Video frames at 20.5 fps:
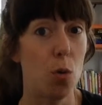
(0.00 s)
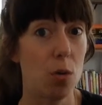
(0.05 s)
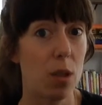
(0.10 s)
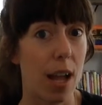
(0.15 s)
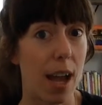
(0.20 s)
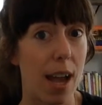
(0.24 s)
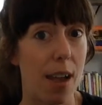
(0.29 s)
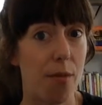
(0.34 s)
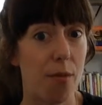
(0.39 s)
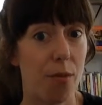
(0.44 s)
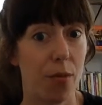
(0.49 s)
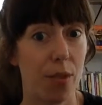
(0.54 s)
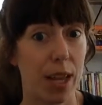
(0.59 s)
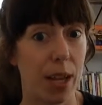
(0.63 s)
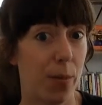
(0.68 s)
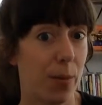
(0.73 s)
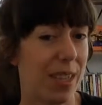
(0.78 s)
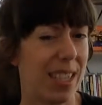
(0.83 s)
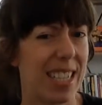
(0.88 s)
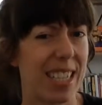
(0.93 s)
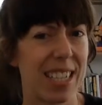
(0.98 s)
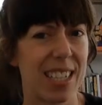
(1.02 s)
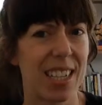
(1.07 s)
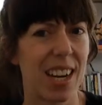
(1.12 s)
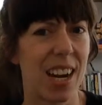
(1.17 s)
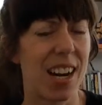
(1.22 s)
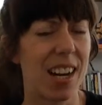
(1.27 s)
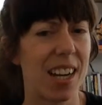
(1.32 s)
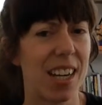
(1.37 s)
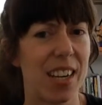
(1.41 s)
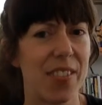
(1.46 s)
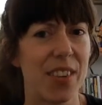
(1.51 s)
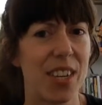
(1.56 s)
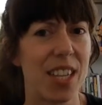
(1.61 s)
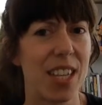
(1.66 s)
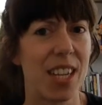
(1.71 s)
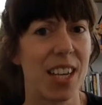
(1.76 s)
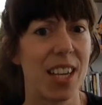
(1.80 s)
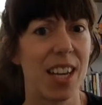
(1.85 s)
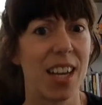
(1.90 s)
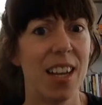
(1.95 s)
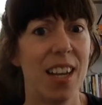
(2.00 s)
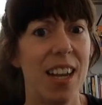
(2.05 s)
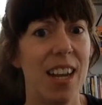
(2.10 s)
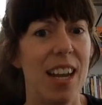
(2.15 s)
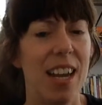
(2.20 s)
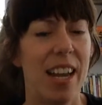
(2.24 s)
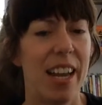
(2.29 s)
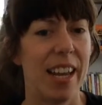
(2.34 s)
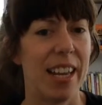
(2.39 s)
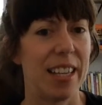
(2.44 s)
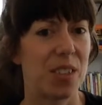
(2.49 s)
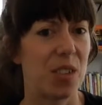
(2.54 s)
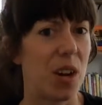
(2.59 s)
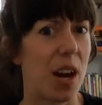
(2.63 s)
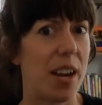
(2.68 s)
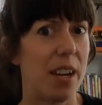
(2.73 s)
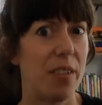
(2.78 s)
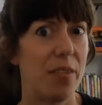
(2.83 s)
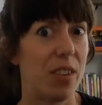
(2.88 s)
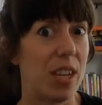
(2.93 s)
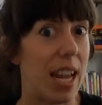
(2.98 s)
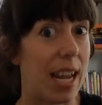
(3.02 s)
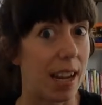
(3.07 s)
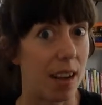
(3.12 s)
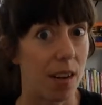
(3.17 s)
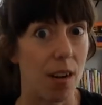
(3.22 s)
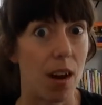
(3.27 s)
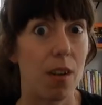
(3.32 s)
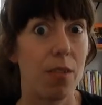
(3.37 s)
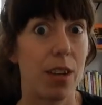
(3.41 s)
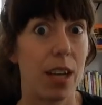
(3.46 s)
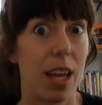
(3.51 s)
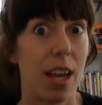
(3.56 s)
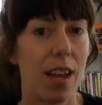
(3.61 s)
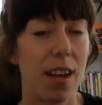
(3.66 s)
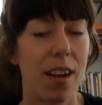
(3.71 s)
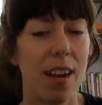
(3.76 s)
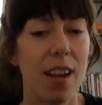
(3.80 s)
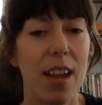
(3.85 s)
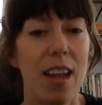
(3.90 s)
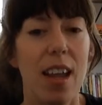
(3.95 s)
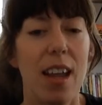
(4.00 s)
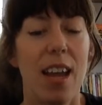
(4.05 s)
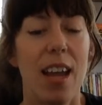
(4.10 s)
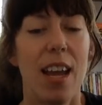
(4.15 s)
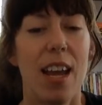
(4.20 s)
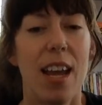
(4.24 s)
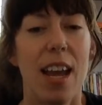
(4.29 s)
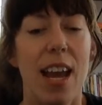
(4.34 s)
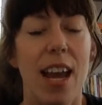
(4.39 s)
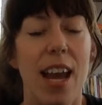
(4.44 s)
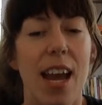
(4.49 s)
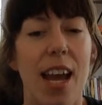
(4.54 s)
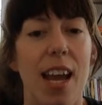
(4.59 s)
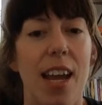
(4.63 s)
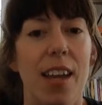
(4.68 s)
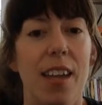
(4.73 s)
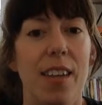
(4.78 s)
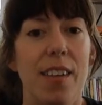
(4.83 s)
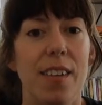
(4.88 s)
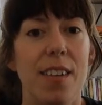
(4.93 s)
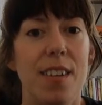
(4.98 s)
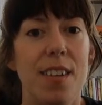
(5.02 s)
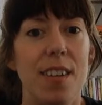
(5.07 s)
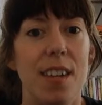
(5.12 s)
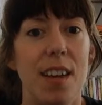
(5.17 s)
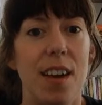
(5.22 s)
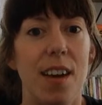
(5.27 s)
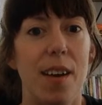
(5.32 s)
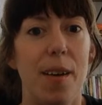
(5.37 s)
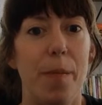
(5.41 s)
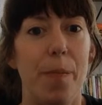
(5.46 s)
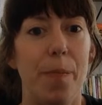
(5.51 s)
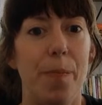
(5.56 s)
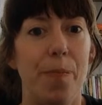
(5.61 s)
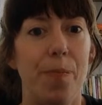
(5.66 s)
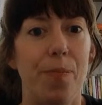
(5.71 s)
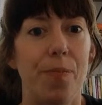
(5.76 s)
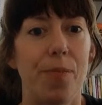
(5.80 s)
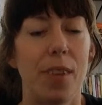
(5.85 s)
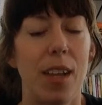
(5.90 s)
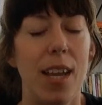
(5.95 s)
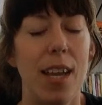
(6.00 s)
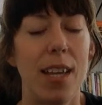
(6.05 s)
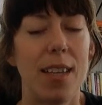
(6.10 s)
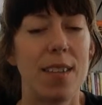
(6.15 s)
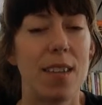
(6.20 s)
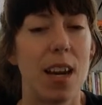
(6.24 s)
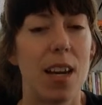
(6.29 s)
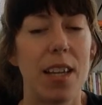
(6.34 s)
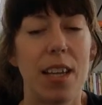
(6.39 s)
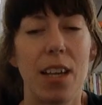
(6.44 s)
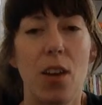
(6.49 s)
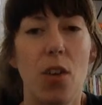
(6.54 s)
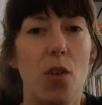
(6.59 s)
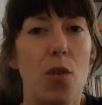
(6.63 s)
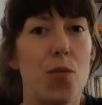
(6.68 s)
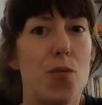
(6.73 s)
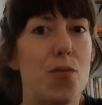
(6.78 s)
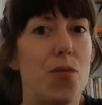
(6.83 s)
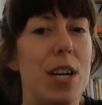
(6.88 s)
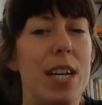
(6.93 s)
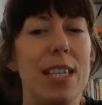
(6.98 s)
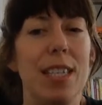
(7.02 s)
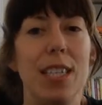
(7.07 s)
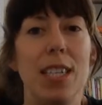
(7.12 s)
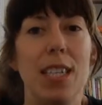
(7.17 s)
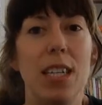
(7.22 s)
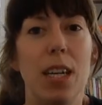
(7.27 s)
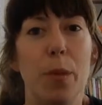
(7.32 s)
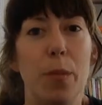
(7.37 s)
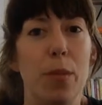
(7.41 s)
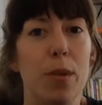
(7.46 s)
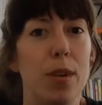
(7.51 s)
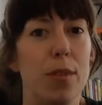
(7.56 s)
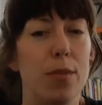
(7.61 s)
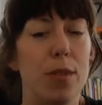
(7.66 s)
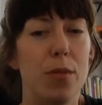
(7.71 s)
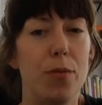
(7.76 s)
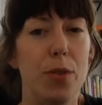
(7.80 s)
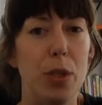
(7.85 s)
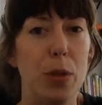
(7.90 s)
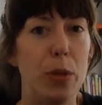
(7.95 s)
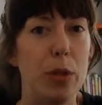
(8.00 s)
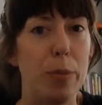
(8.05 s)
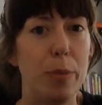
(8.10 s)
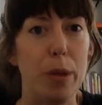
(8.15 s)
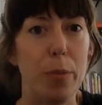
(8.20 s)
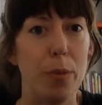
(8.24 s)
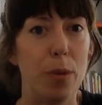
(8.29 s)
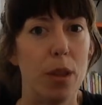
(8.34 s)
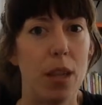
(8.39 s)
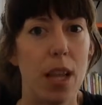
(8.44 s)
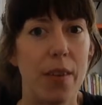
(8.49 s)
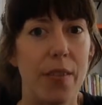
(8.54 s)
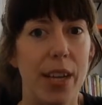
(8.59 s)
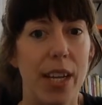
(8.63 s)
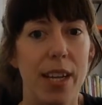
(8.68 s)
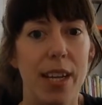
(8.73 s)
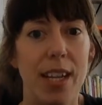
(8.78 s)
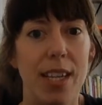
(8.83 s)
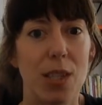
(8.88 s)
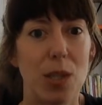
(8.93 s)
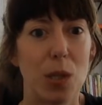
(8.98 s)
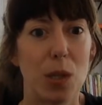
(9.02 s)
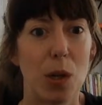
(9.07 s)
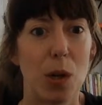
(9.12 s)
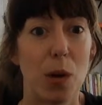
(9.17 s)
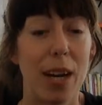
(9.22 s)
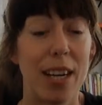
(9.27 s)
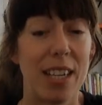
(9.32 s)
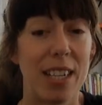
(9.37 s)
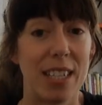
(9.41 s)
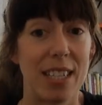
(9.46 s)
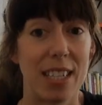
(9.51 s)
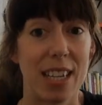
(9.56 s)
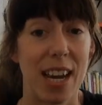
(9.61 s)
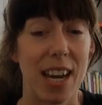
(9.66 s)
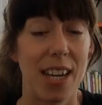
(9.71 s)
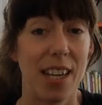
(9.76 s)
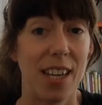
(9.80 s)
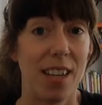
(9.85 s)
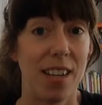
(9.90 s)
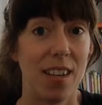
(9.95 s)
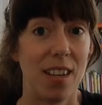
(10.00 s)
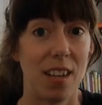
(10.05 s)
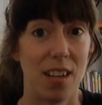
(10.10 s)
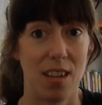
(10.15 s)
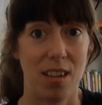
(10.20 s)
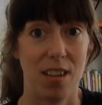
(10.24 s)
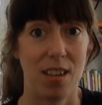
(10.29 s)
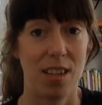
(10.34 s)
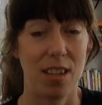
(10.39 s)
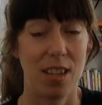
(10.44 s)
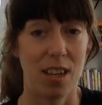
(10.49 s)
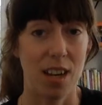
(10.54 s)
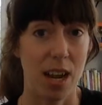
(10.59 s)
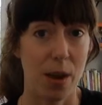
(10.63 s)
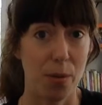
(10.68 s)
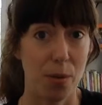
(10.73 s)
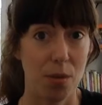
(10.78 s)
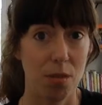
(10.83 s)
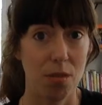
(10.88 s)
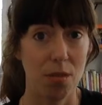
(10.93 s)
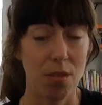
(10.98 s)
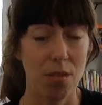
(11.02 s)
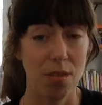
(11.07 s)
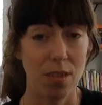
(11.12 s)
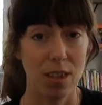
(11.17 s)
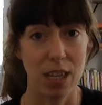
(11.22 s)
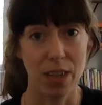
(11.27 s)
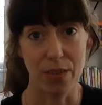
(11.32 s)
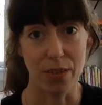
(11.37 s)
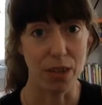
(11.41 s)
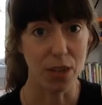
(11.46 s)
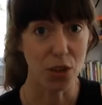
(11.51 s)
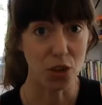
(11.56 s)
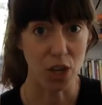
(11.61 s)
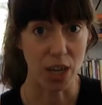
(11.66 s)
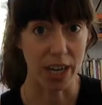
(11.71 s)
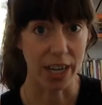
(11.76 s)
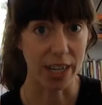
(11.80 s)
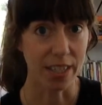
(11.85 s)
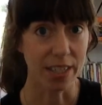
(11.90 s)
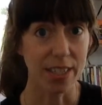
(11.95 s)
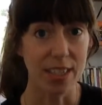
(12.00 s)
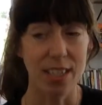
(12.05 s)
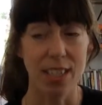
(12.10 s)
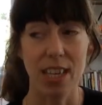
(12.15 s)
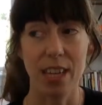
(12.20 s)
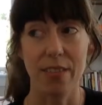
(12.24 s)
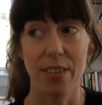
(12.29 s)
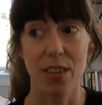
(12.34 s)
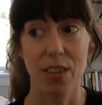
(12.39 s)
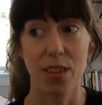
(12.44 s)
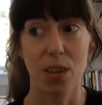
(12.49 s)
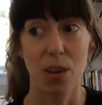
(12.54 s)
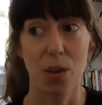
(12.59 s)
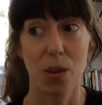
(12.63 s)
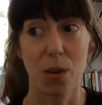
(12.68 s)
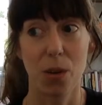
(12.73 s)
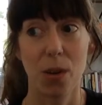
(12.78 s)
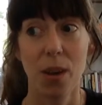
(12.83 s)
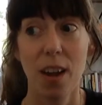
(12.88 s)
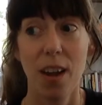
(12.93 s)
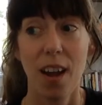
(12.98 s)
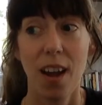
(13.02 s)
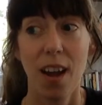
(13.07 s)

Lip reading: life, like with TikTok and everything. It's kind of taken off again. And it's got like a crazy number of reviews. People love it. And so I decided that I would give it a chance, even though